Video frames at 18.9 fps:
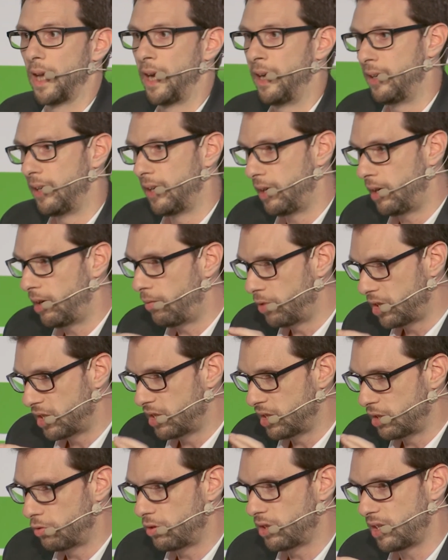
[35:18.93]
And here,
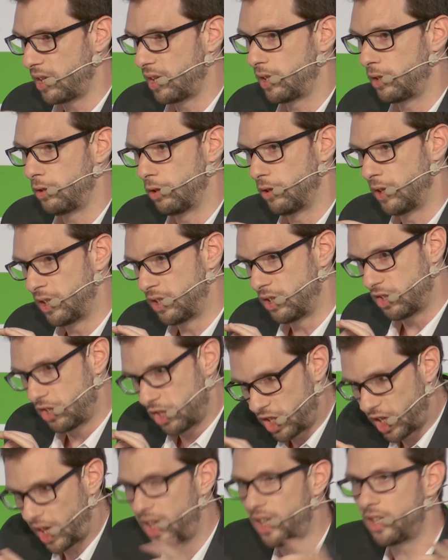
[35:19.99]
which is interesting, it's
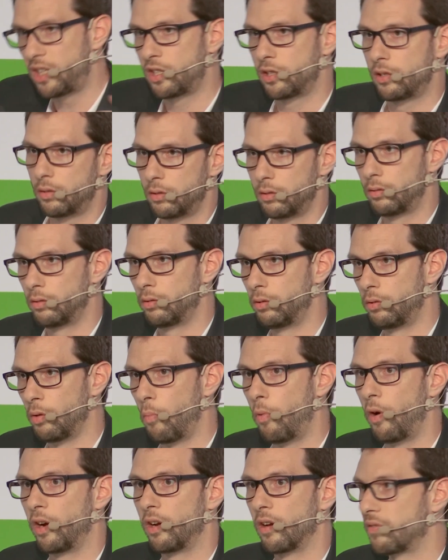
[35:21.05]
changed
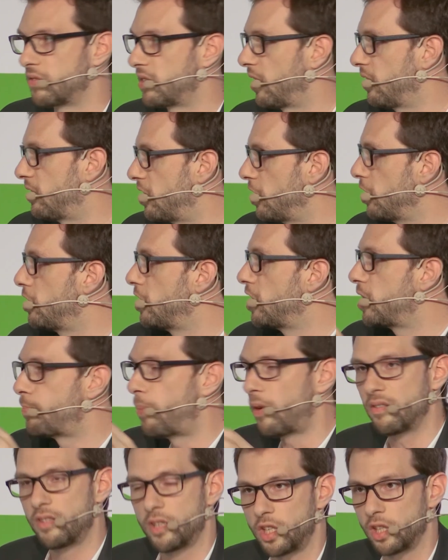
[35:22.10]
the work of states, changed this
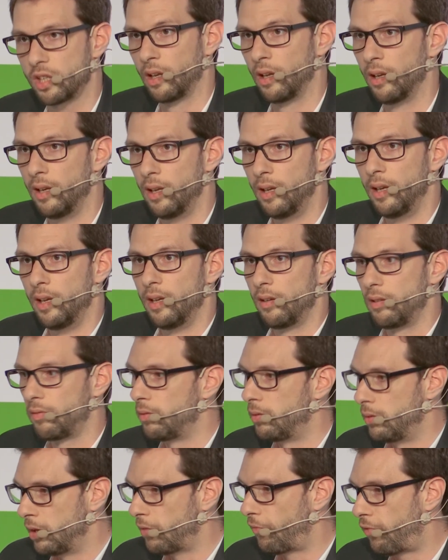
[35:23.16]
position
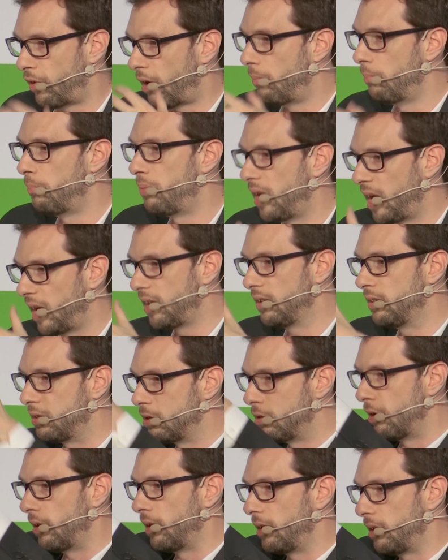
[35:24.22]
from
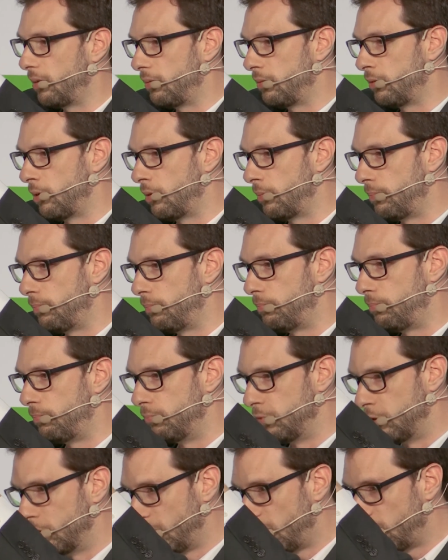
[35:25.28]
being the
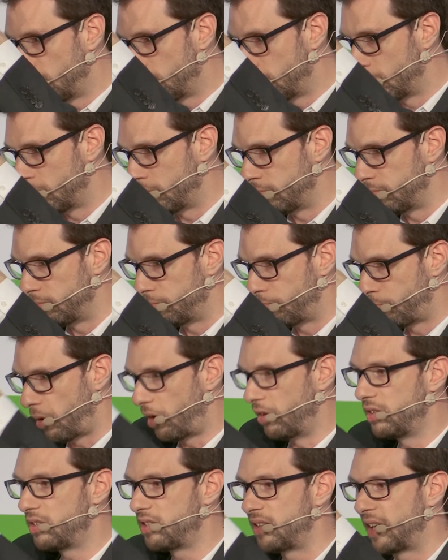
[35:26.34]

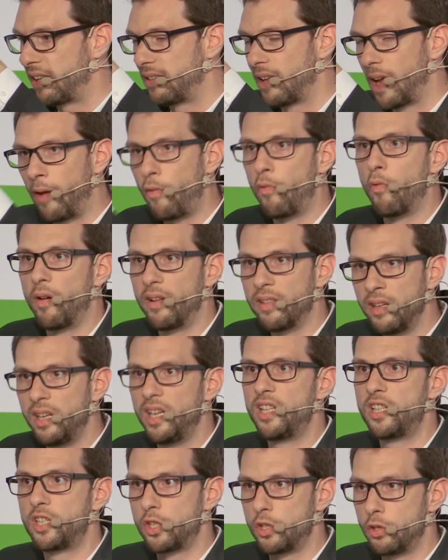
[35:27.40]
points that everyone
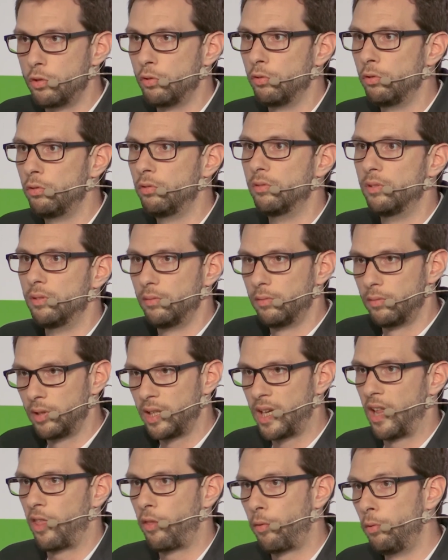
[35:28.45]
needs to
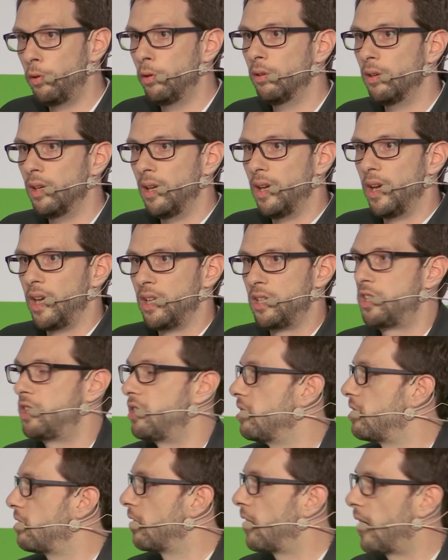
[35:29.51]
get through. It's
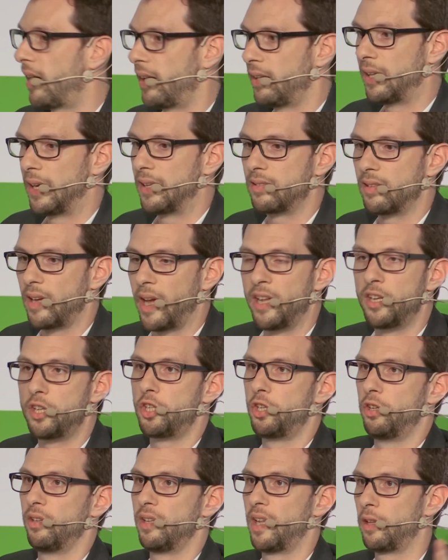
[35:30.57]
just a guy that
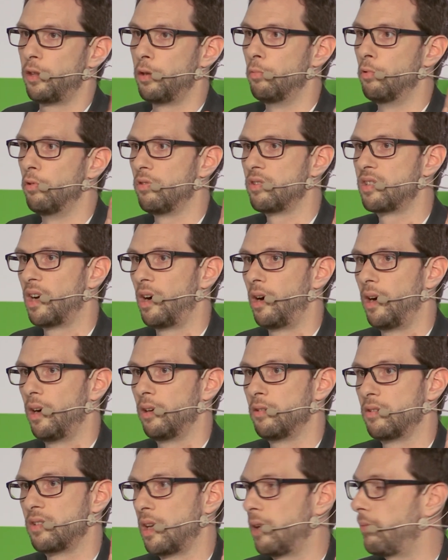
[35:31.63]
ensures that the rules
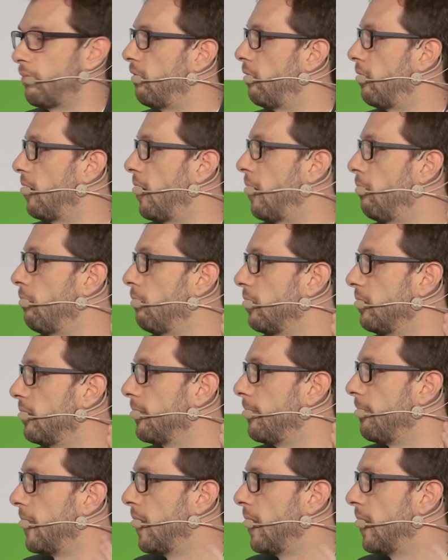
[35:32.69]
are the same for everyone.